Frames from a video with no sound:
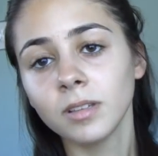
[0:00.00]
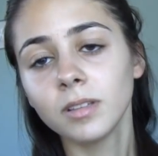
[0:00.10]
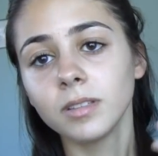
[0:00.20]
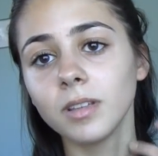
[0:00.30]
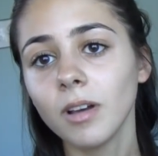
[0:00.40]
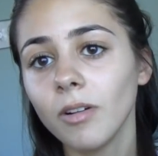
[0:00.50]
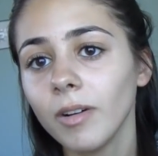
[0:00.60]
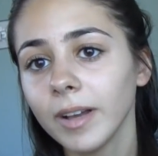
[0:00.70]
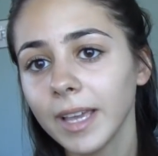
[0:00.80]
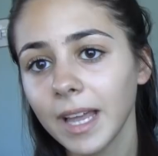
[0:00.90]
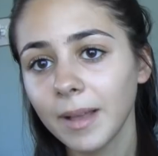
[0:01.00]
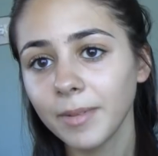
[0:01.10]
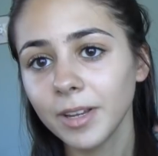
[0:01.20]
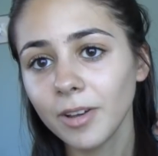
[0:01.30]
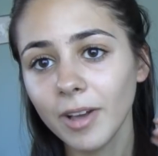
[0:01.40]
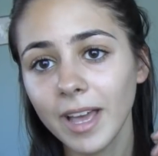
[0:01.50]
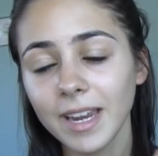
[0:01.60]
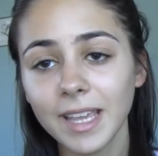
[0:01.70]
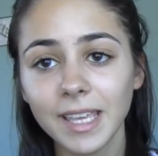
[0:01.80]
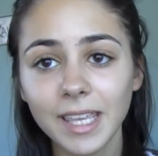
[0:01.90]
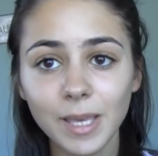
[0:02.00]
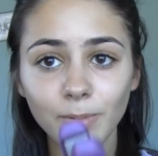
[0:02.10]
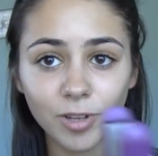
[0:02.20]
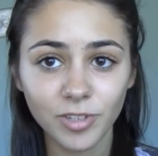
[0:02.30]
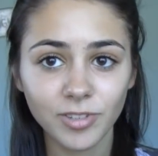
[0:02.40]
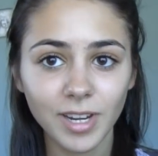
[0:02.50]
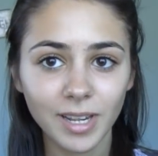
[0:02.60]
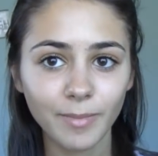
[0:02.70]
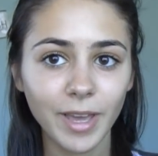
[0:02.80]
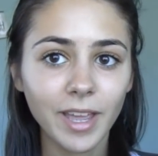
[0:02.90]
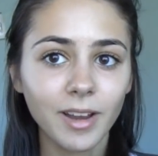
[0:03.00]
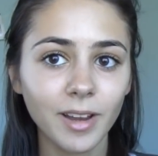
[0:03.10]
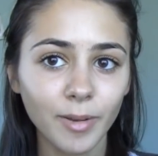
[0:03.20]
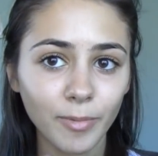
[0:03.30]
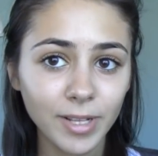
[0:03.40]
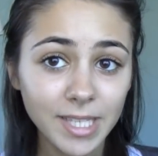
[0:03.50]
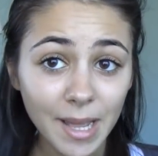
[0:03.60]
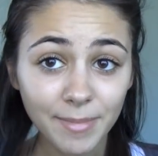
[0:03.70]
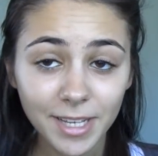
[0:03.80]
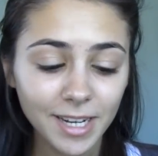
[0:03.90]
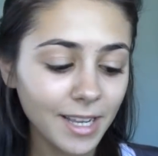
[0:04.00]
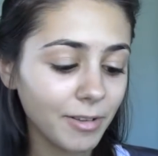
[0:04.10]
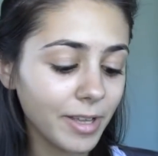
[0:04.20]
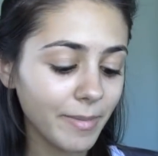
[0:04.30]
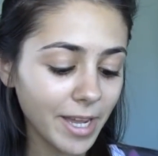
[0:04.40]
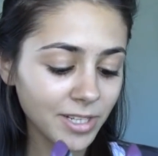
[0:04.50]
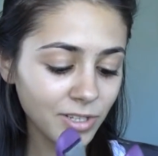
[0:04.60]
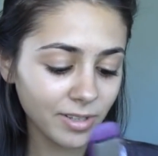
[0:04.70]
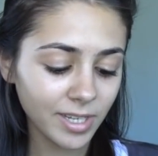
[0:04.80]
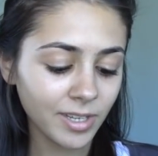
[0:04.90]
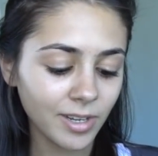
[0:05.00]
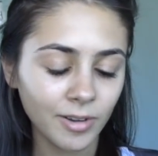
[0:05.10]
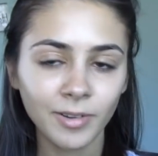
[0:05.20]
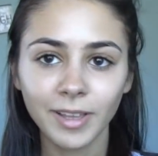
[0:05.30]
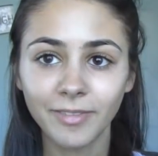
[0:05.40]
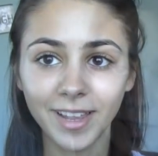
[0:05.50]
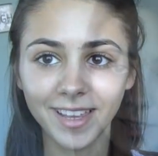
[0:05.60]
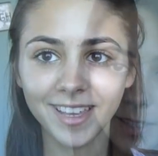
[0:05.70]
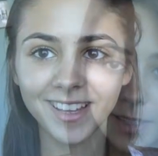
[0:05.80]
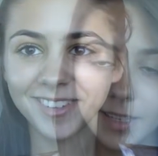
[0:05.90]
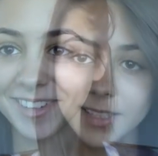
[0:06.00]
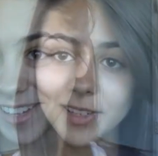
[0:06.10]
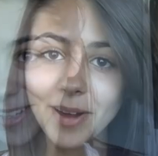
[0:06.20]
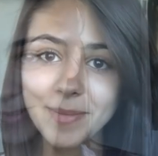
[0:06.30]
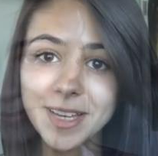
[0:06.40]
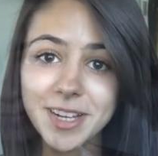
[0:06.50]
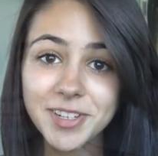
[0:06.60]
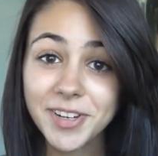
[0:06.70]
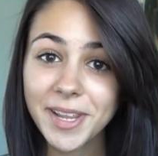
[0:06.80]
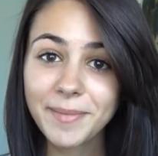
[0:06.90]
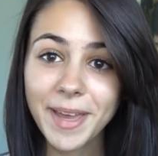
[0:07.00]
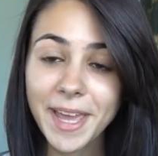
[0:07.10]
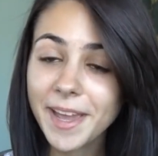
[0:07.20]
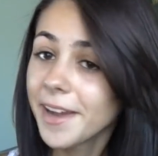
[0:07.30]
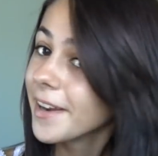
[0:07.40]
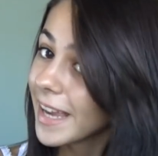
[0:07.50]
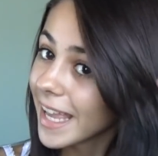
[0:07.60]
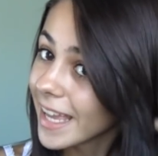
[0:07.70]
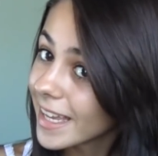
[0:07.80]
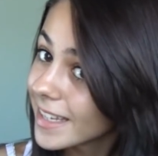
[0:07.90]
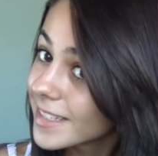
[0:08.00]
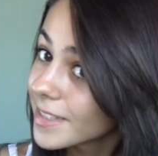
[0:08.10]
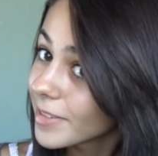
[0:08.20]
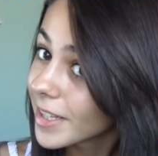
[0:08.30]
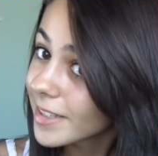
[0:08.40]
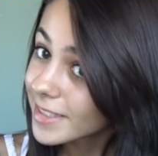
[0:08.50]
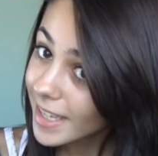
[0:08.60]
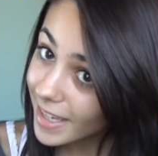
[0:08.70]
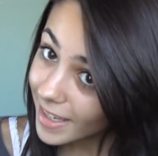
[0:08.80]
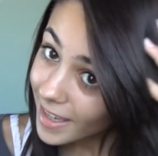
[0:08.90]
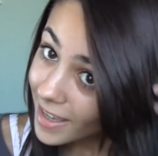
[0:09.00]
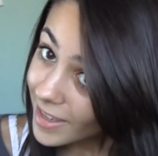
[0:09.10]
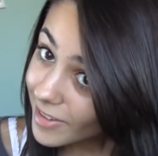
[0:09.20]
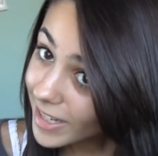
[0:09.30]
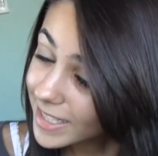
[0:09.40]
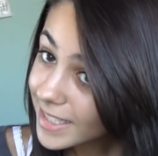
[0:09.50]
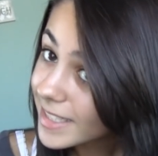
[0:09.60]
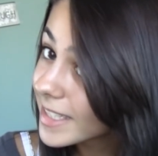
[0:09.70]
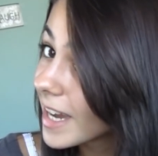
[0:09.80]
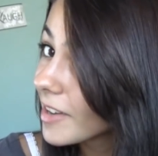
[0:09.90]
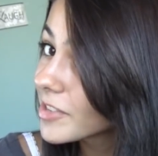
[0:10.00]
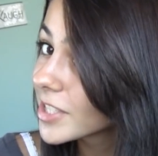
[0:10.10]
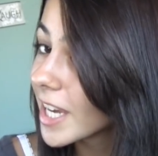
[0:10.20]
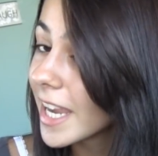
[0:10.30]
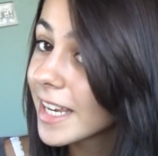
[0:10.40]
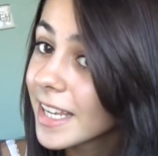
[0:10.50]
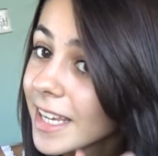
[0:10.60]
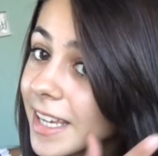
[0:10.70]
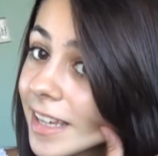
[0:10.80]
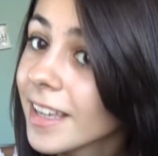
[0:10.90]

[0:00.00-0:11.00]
So again, I'm going to go ahead and keep on straightening my hair and once I'm done, I'll get back to you and let you know if I like it or so not. So I'm done straightening my hair and this is what it looks like. You guys can see how shiny